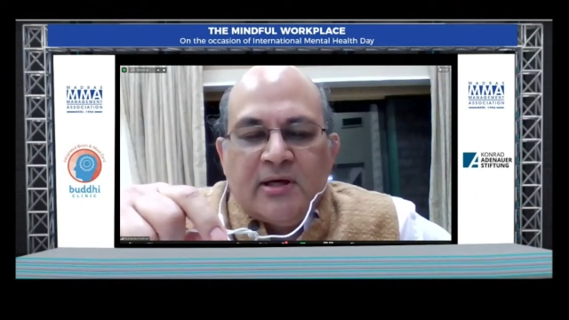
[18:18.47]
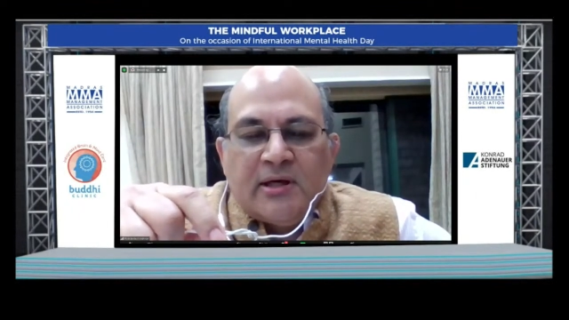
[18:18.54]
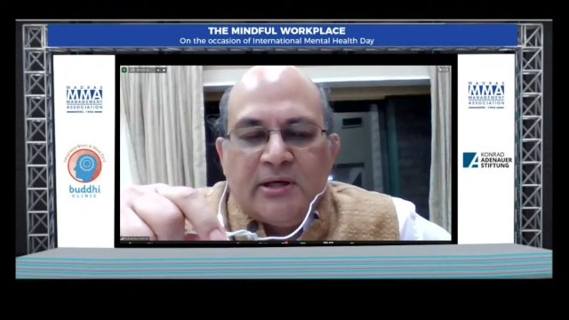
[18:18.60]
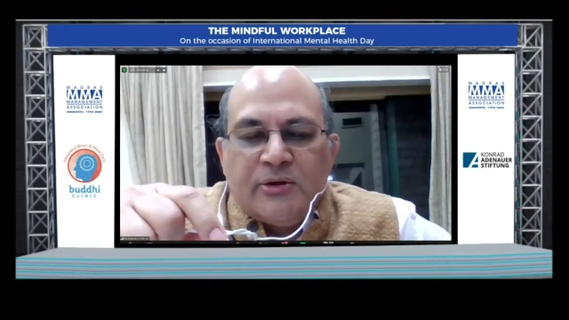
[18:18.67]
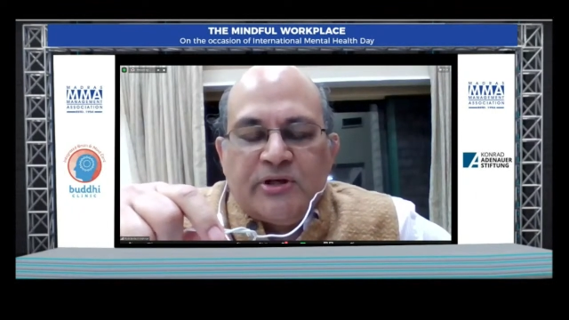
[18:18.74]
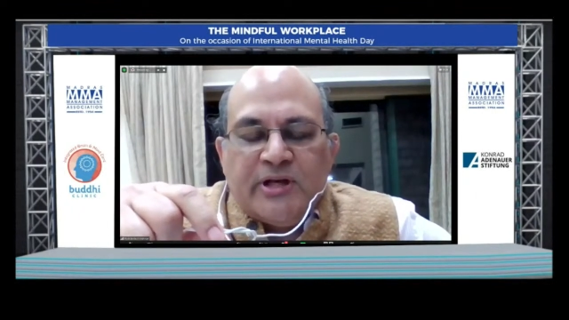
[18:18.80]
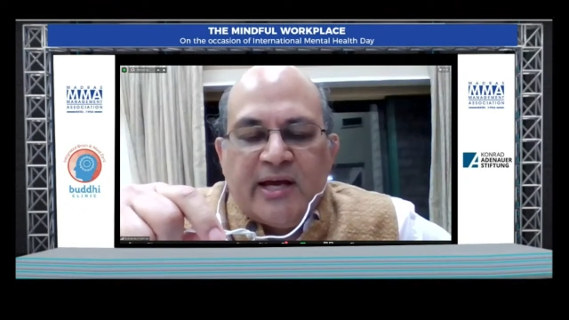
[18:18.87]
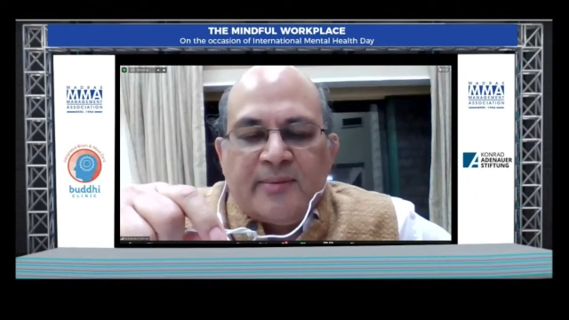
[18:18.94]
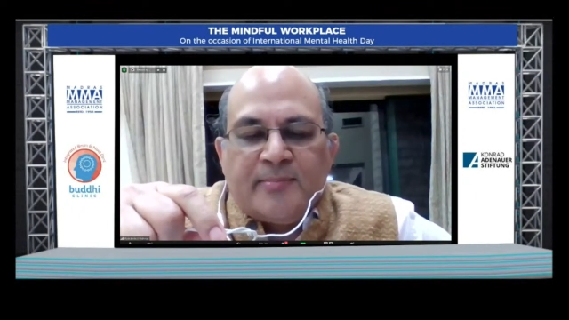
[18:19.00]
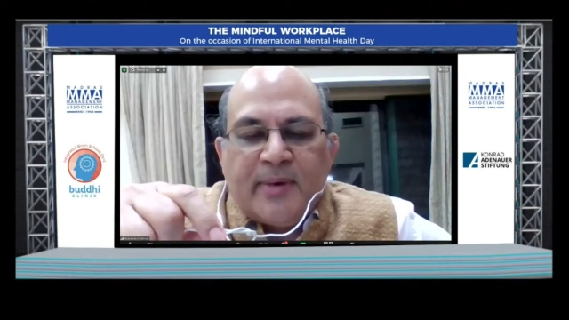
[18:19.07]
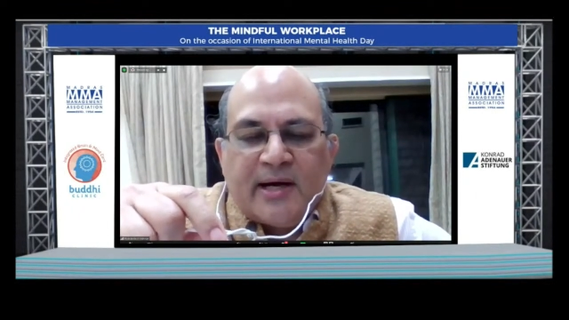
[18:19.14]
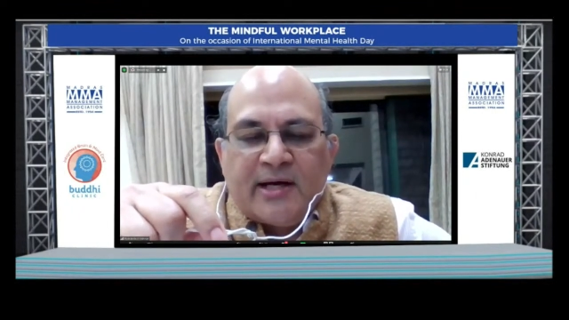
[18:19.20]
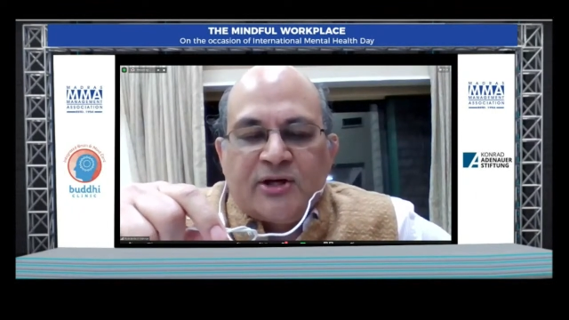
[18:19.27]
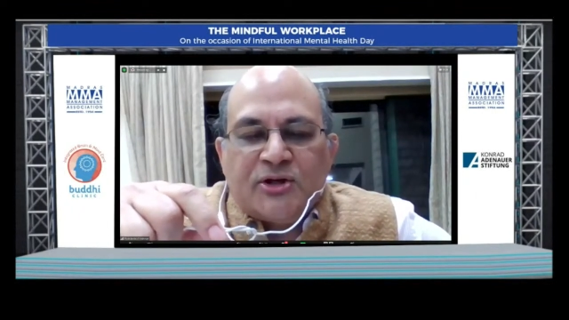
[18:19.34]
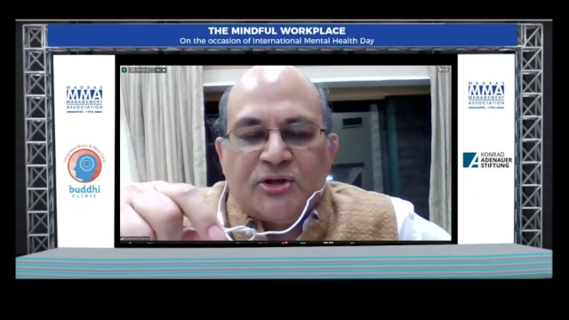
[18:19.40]
You take
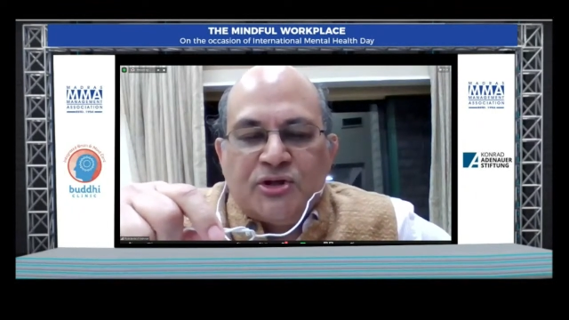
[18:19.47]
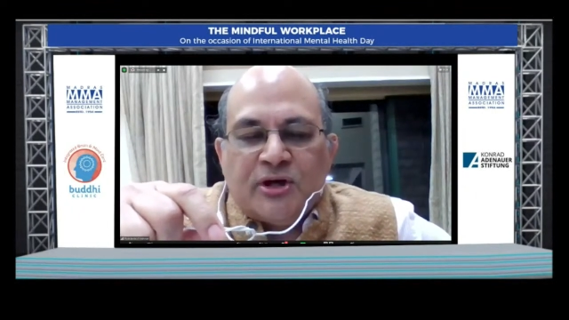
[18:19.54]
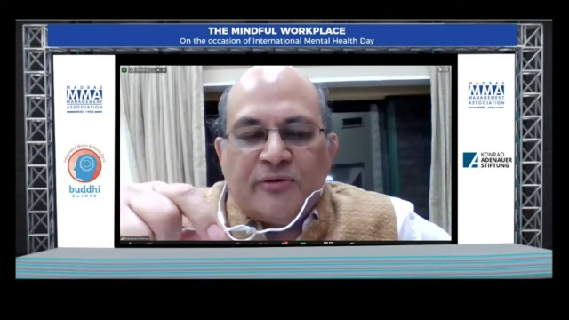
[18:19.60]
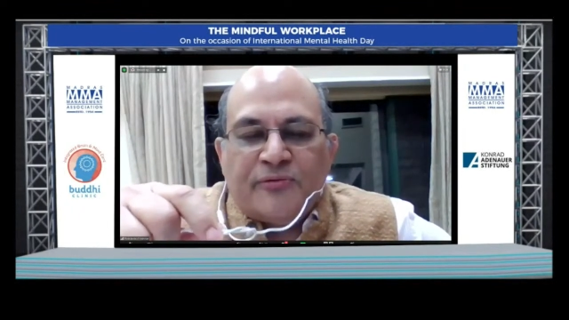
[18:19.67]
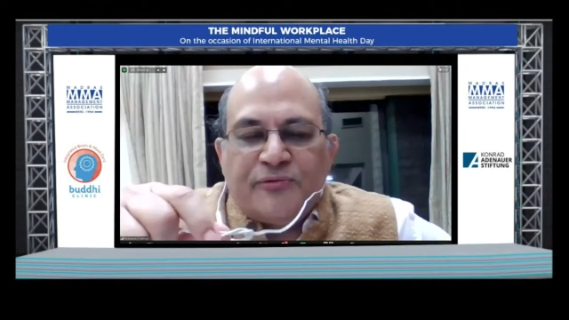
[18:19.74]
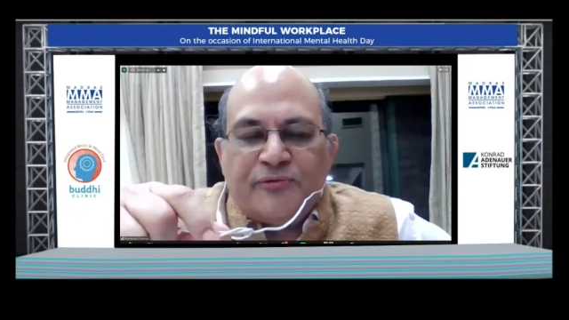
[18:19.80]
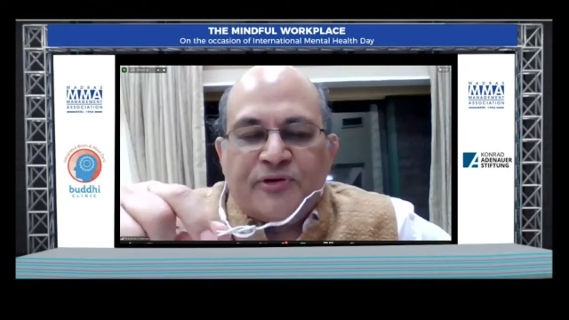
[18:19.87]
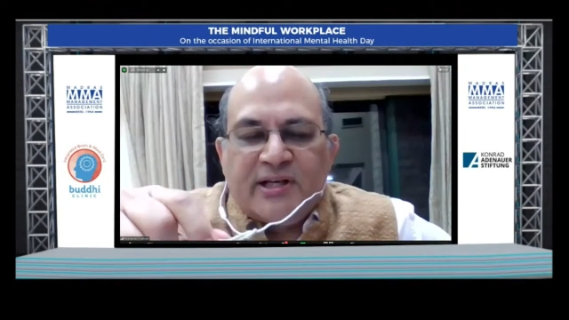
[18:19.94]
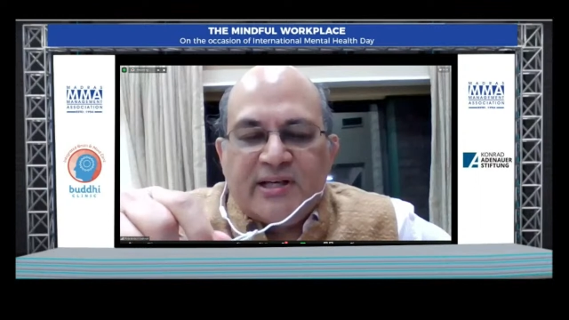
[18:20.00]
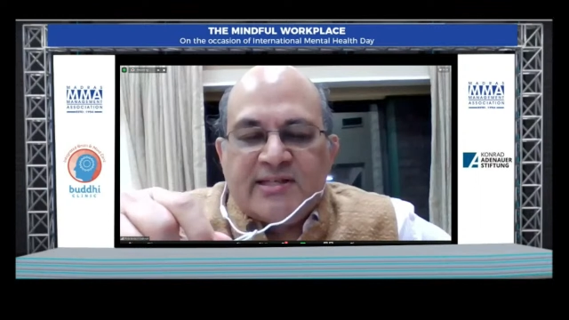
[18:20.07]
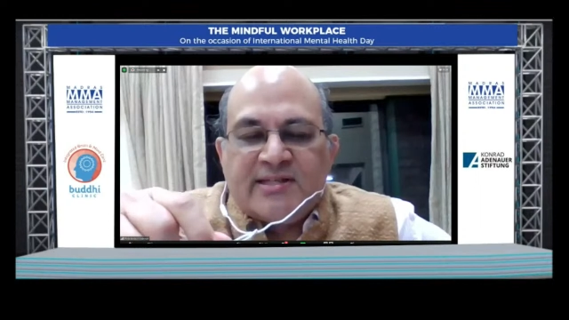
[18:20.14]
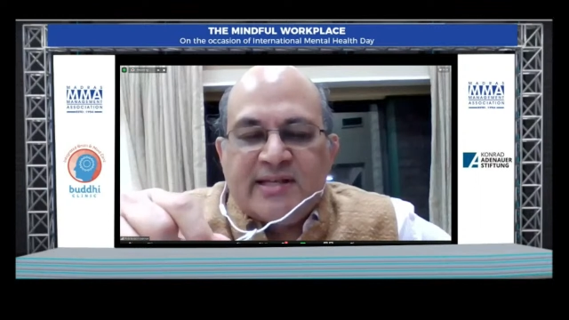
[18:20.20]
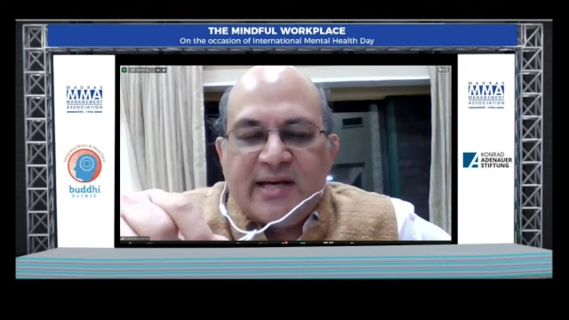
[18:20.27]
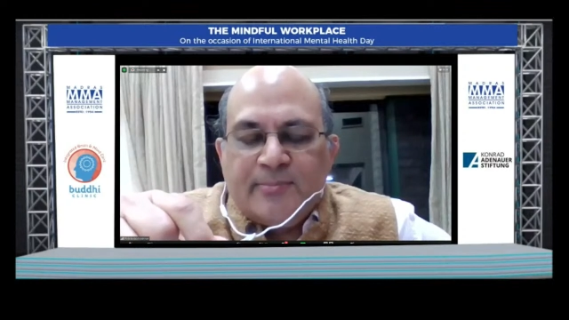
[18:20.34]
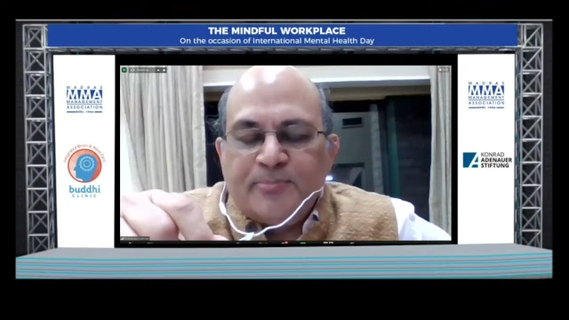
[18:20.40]
Microsoft, for
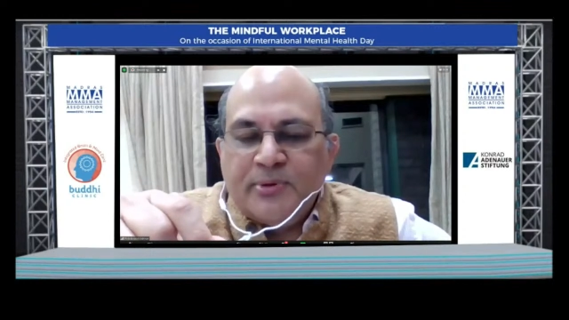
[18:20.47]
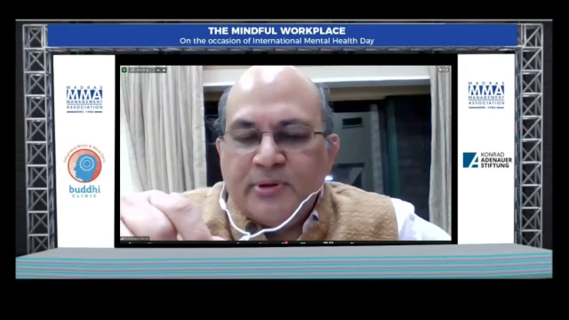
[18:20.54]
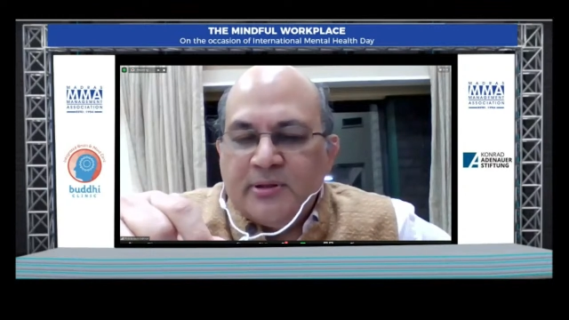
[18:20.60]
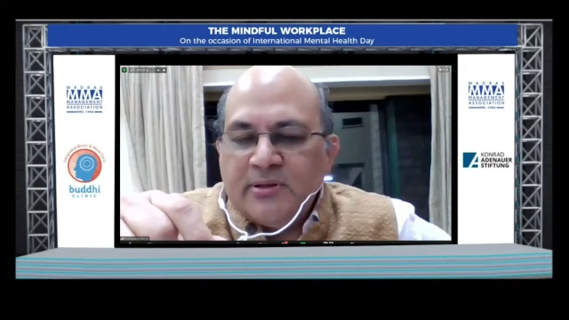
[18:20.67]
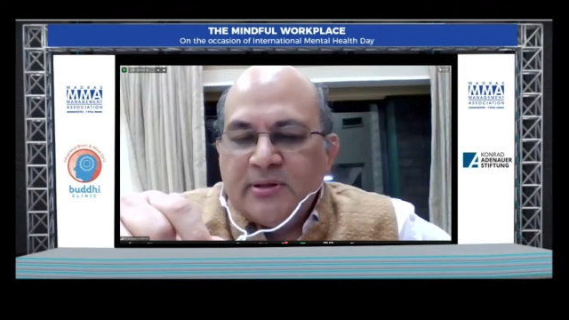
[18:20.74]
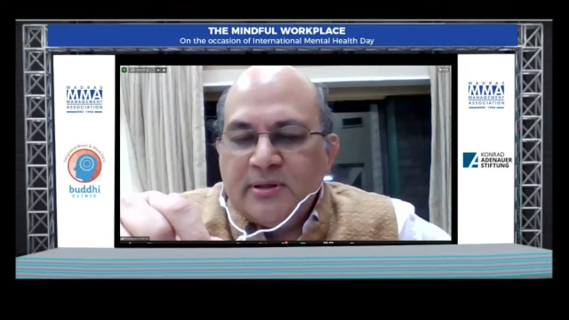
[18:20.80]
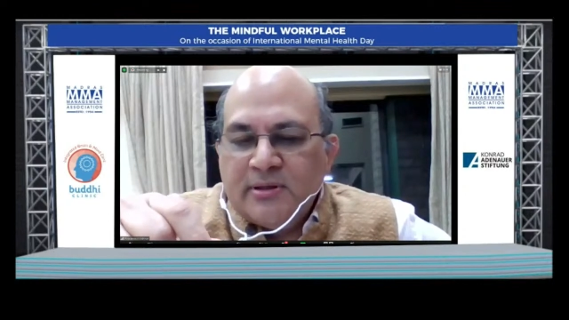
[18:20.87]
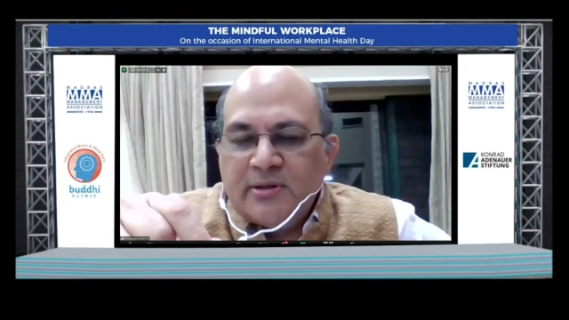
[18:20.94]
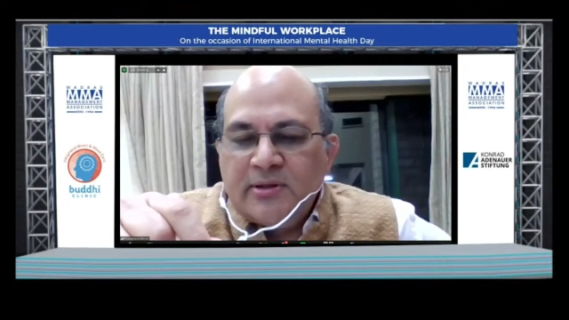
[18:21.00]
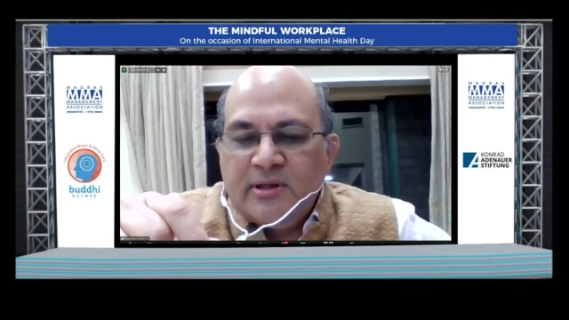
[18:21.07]
example,